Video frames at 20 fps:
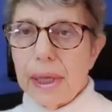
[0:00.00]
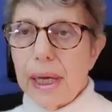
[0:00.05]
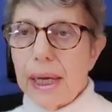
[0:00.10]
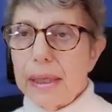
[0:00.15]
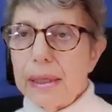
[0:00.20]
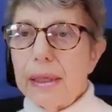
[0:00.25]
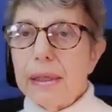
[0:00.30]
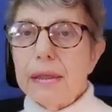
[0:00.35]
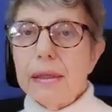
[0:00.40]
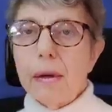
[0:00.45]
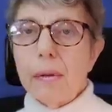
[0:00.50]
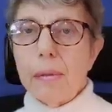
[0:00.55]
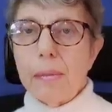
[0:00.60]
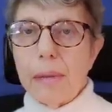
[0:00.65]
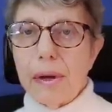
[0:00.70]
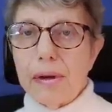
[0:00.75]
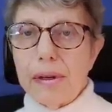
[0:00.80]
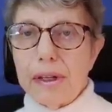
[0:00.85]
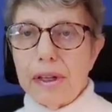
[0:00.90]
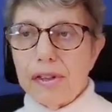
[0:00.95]
And I know
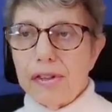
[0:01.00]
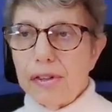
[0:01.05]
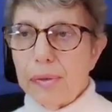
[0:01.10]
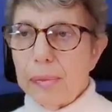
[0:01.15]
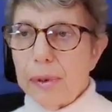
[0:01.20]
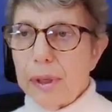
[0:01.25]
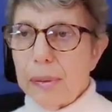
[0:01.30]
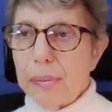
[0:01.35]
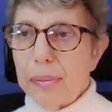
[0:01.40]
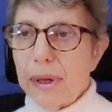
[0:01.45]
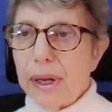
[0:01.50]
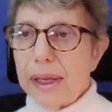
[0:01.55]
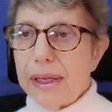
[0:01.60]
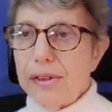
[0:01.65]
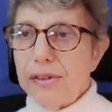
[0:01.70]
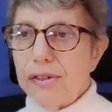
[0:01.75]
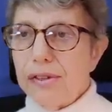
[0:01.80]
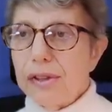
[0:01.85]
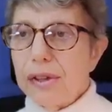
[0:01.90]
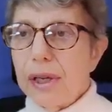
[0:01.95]
America's a big
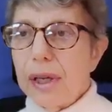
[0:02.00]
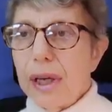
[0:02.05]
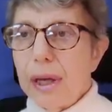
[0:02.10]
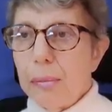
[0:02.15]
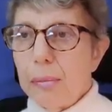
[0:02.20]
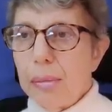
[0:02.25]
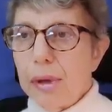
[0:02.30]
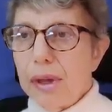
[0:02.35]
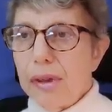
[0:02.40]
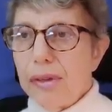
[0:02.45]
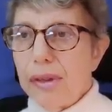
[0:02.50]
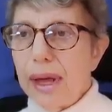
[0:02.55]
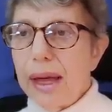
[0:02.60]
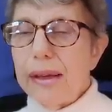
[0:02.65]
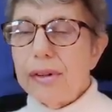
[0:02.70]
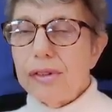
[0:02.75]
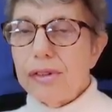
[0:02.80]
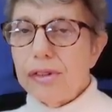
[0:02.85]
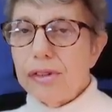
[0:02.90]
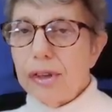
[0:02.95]
place, but
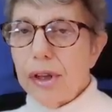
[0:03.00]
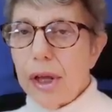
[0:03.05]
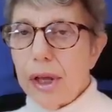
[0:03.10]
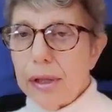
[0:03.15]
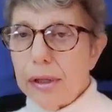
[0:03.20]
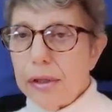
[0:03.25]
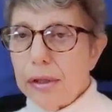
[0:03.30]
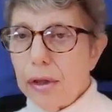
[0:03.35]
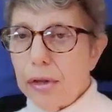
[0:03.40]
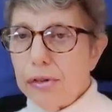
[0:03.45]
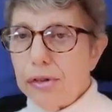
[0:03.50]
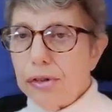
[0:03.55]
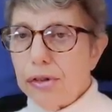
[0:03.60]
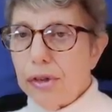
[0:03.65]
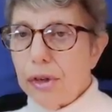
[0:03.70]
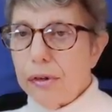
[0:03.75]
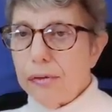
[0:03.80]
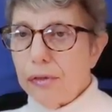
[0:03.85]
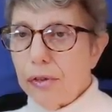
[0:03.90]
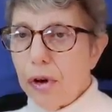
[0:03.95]
that's a lot
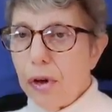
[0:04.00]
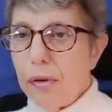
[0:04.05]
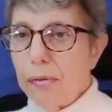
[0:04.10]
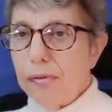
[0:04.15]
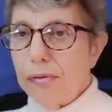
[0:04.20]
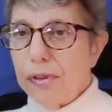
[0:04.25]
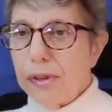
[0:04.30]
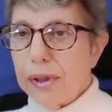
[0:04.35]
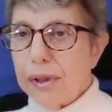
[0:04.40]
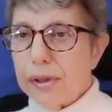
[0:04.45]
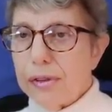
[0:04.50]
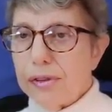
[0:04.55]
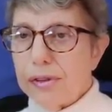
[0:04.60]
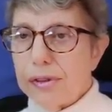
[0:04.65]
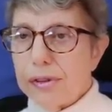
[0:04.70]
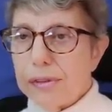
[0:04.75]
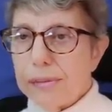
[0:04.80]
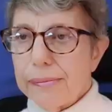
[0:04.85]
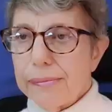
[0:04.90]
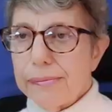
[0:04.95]
of
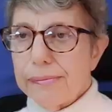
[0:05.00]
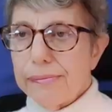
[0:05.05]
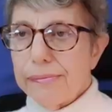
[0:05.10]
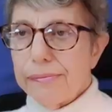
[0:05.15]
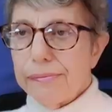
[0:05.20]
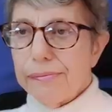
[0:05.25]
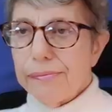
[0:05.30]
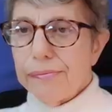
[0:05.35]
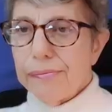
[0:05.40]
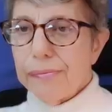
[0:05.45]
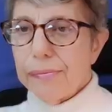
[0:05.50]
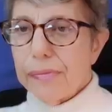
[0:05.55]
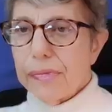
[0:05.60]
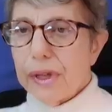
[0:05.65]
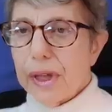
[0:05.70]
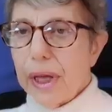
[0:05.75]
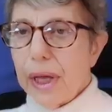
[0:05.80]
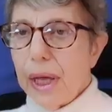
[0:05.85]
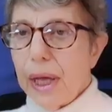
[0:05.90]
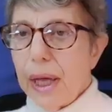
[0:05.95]
converts.
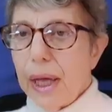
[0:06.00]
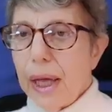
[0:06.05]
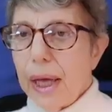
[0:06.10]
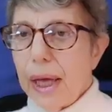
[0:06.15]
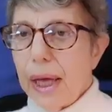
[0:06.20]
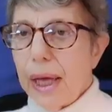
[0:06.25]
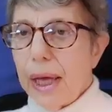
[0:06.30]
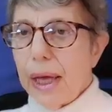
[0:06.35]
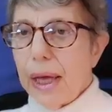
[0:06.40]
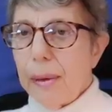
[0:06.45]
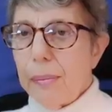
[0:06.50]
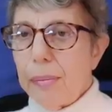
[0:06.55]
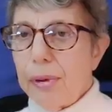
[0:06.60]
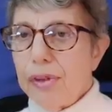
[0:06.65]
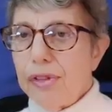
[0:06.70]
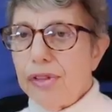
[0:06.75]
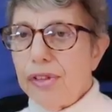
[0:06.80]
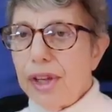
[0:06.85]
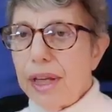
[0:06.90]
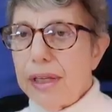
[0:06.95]
Uh,
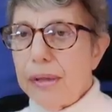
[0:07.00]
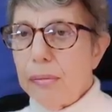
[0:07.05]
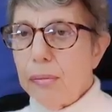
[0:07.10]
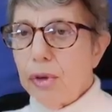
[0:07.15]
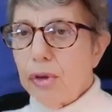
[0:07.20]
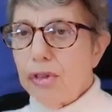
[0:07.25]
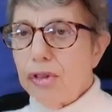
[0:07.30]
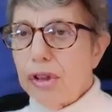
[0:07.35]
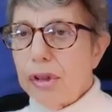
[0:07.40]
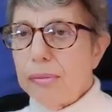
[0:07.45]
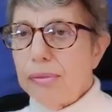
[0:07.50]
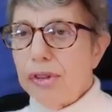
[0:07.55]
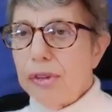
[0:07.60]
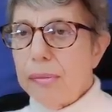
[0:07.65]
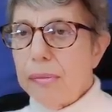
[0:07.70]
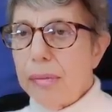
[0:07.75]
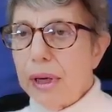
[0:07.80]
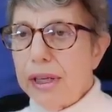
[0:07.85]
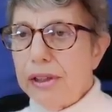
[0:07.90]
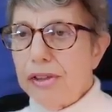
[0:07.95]
percent Muslims
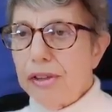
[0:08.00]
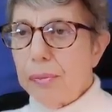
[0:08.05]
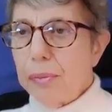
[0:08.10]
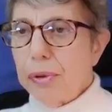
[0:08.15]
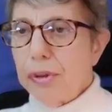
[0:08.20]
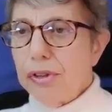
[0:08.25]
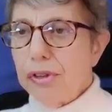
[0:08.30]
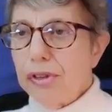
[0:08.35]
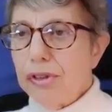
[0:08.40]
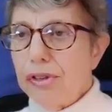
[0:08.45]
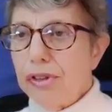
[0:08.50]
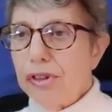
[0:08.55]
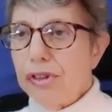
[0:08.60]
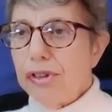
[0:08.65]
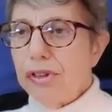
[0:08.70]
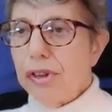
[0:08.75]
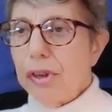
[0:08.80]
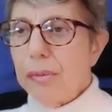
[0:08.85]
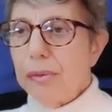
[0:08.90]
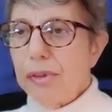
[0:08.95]
in major prison
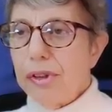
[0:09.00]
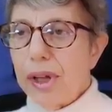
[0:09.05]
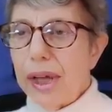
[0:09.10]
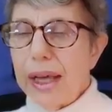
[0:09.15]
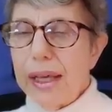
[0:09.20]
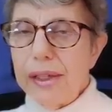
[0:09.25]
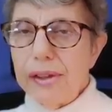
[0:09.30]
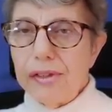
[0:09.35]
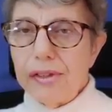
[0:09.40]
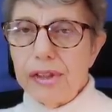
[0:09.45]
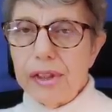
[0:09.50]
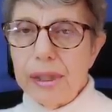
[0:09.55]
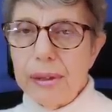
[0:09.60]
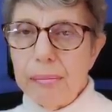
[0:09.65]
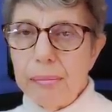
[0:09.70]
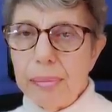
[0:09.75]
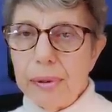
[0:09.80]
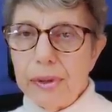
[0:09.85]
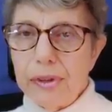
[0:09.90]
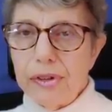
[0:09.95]
systems,
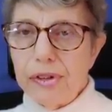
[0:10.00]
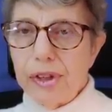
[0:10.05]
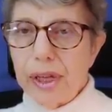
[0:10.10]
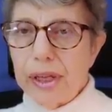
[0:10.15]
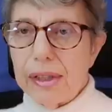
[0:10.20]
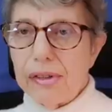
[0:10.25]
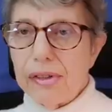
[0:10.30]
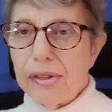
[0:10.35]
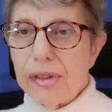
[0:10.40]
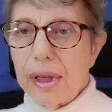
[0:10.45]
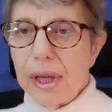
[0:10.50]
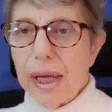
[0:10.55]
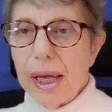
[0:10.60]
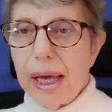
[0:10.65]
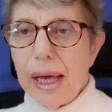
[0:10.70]
18%.